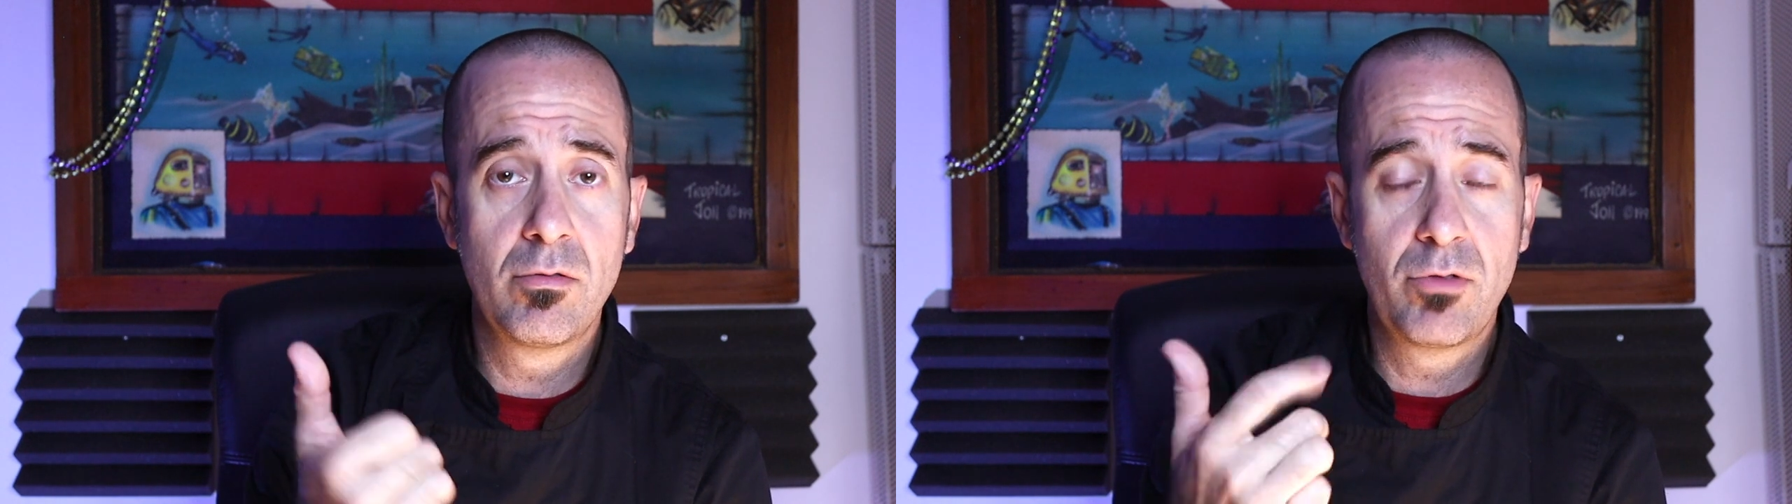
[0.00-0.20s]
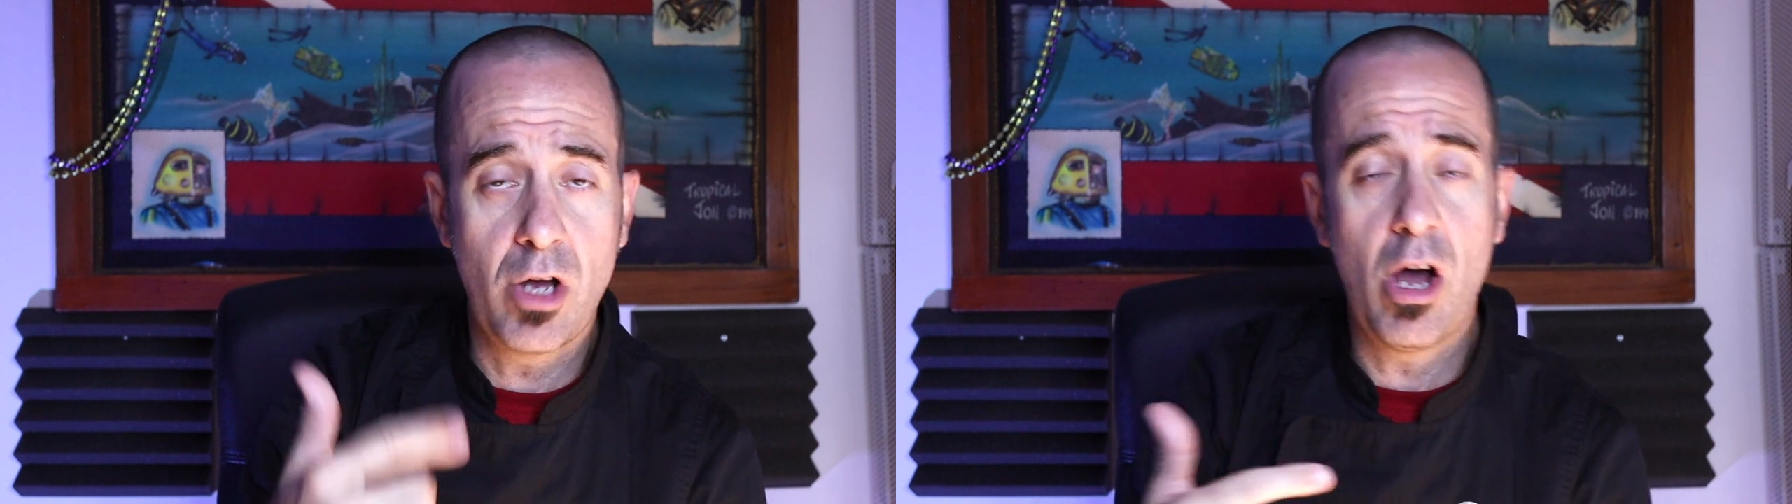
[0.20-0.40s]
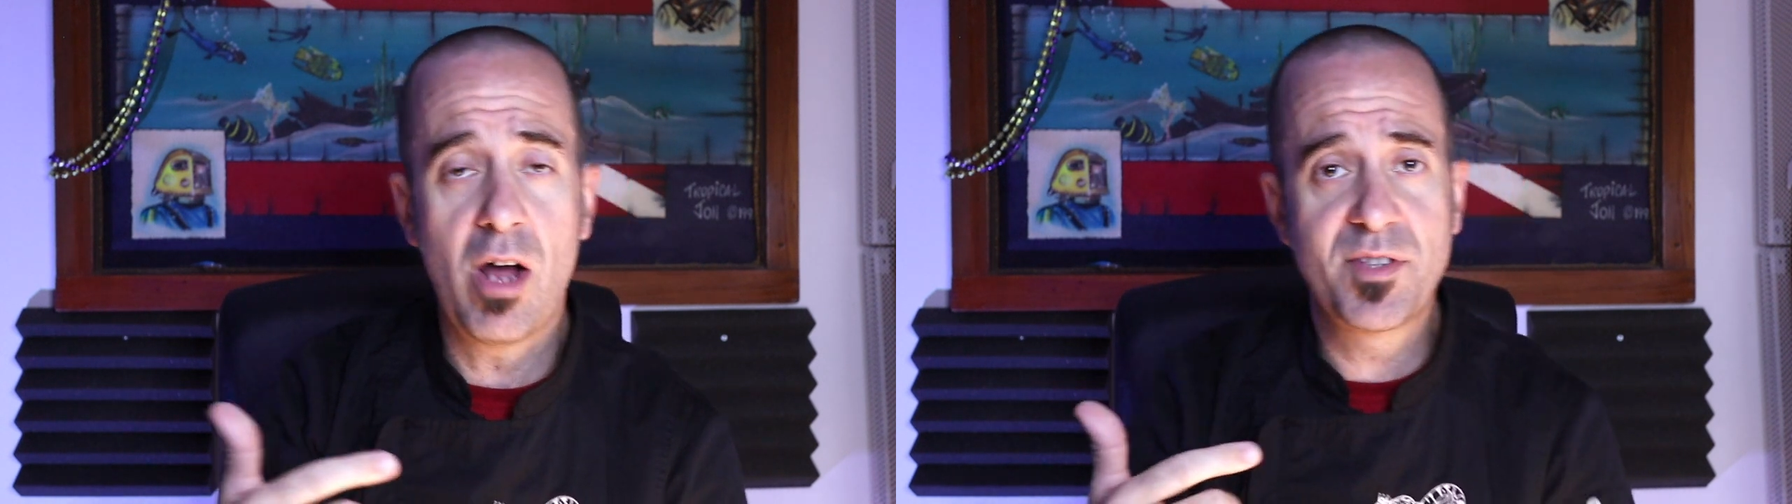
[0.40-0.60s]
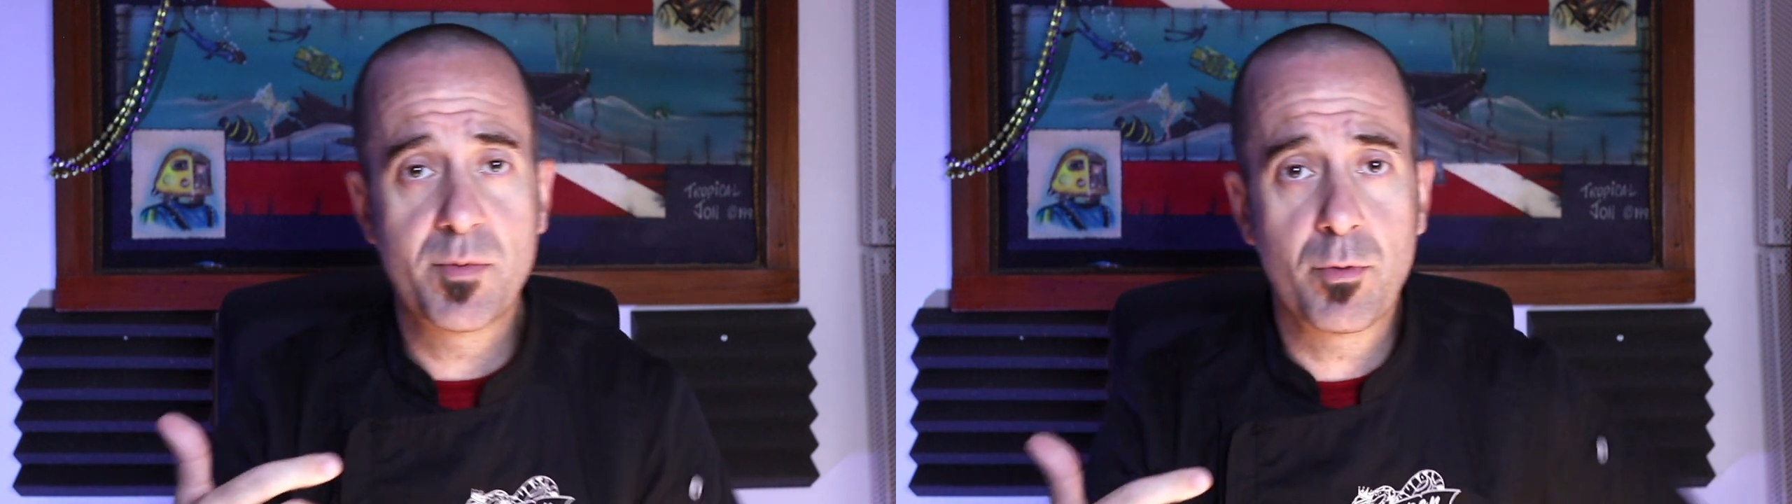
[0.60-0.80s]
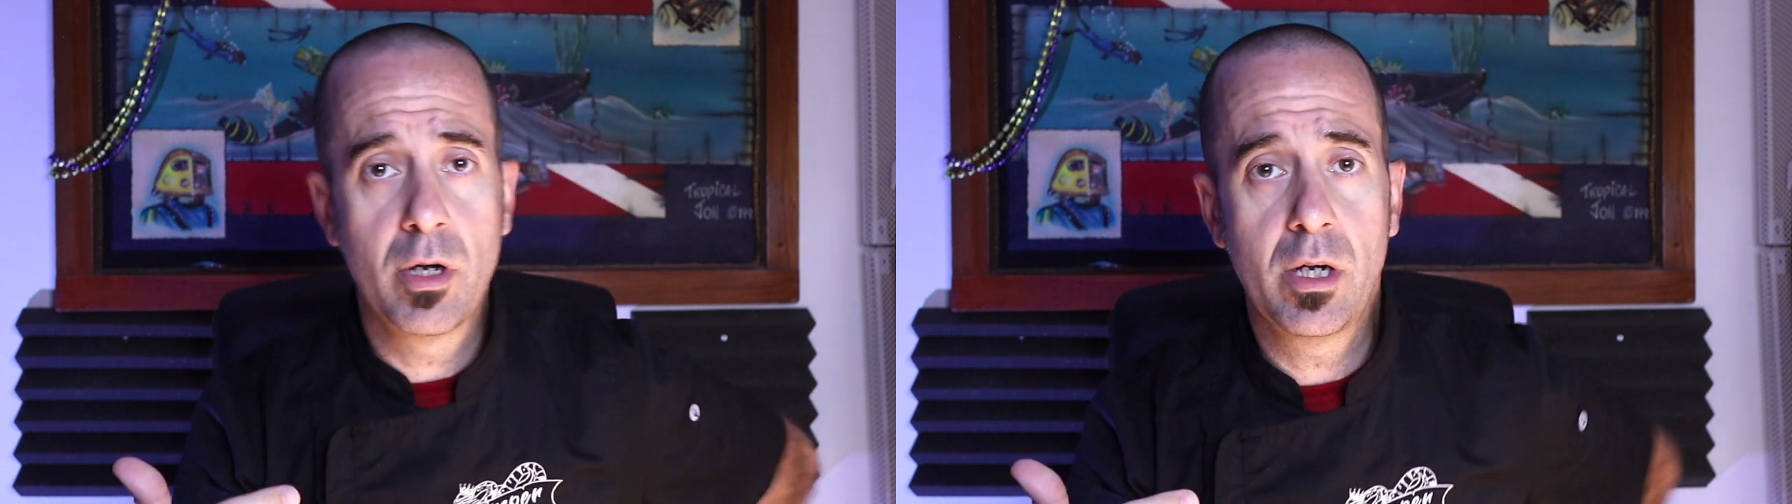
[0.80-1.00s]
the
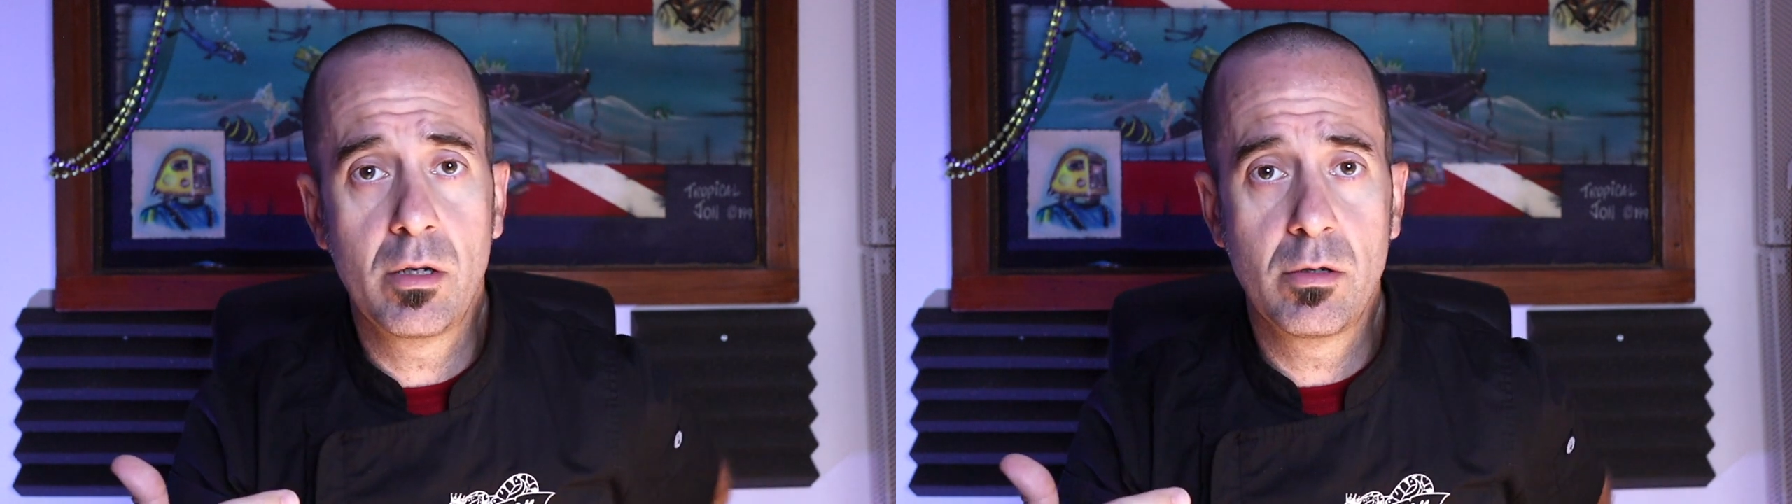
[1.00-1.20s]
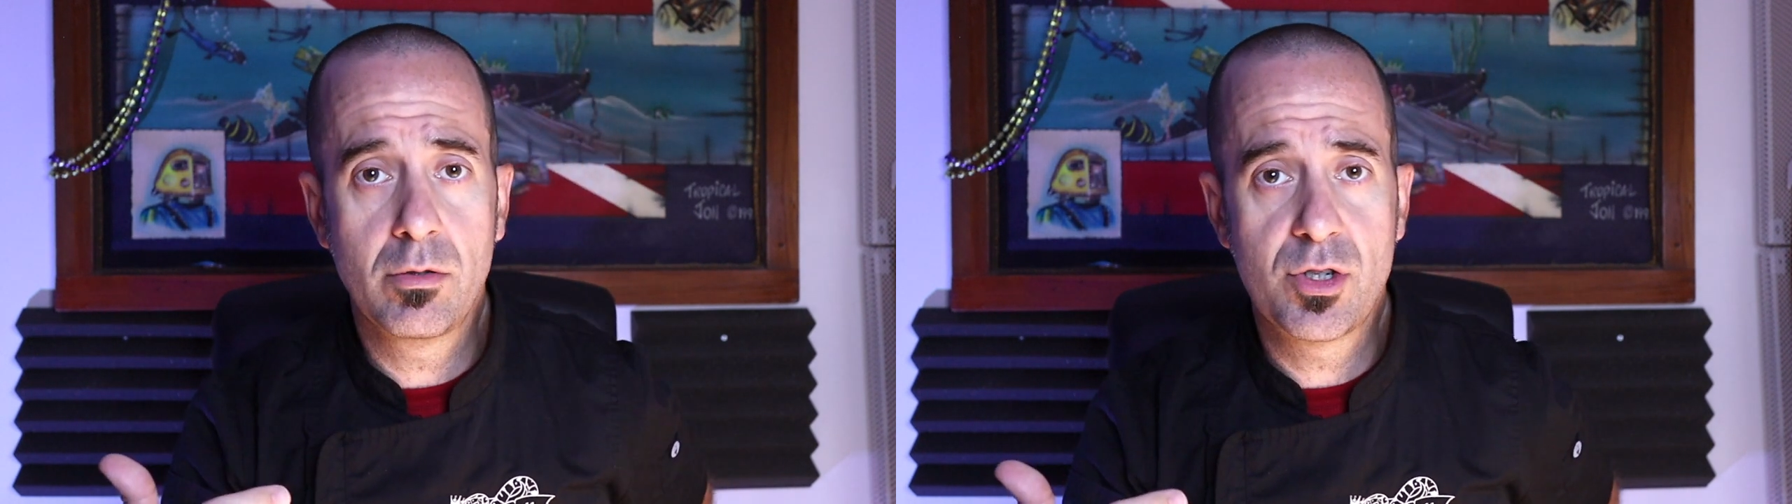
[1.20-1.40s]
offspring